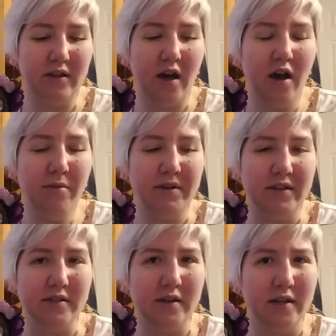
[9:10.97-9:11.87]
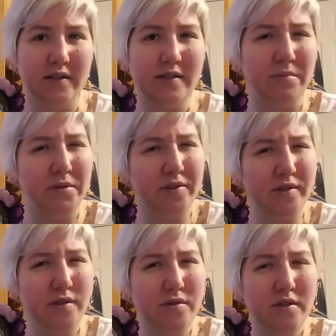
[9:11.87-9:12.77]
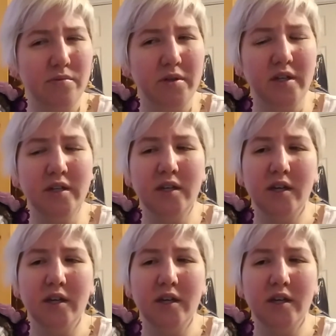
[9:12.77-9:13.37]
hobby is not as simple as it used to be.